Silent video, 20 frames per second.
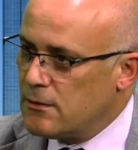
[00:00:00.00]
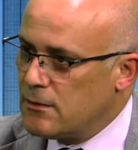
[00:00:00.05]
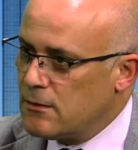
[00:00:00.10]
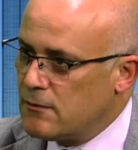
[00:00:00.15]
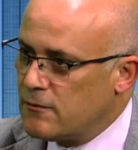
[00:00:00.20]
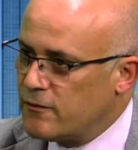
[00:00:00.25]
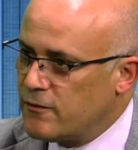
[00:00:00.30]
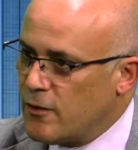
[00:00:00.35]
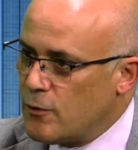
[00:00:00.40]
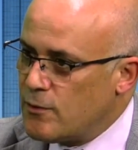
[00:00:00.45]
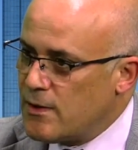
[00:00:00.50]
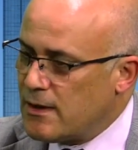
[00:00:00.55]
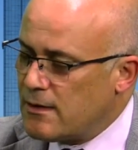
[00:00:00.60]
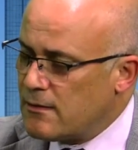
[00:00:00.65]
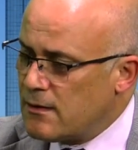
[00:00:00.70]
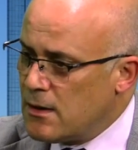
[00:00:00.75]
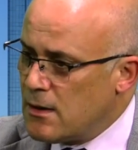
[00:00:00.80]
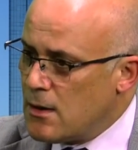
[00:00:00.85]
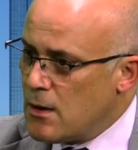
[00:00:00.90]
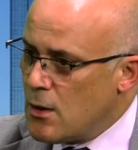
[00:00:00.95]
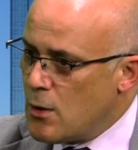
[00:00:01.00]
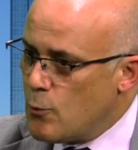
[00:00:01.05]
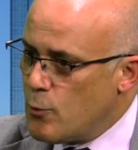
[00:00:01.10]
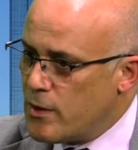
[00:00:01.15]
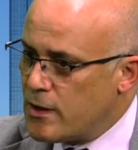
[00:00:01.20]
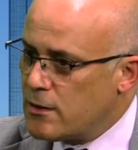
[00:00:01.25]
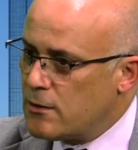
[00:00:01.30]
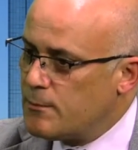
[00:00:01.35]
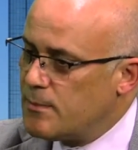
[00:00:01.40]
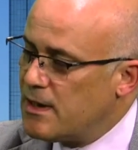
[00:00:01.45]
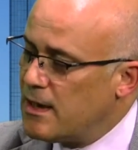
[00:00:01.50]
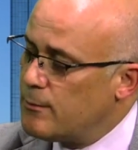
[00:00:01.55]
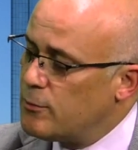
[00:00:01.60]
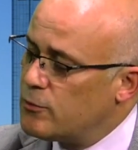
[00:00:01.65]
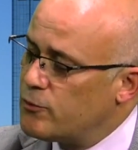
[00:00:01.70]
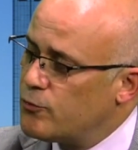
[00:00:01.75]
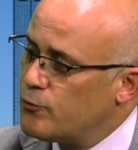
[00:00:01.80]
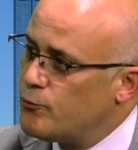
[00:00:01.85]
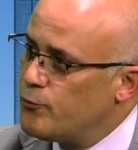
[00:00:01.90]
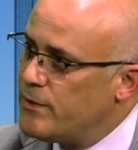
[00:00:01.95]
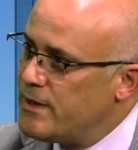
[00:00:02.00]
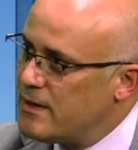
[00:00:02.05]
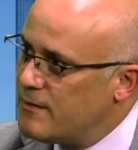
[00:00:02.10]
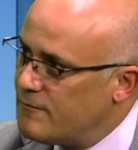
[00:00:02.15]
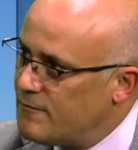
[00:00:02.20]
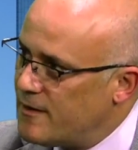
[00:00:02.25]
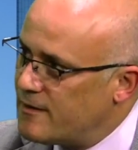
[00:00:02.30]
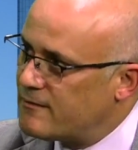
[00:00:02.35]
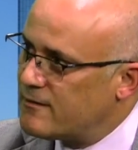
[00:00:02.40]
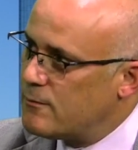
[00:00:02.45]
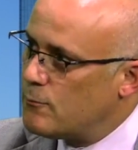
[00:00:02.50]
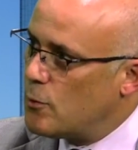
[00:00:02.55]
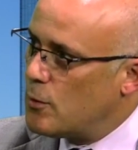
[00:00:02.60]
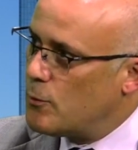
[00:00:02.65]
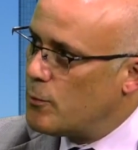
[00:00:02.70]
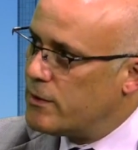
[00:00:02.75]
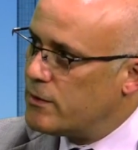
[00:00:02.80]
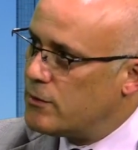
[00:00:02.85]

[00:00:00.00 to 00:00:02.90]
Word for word: so that we're going to be able to reinvest in what we're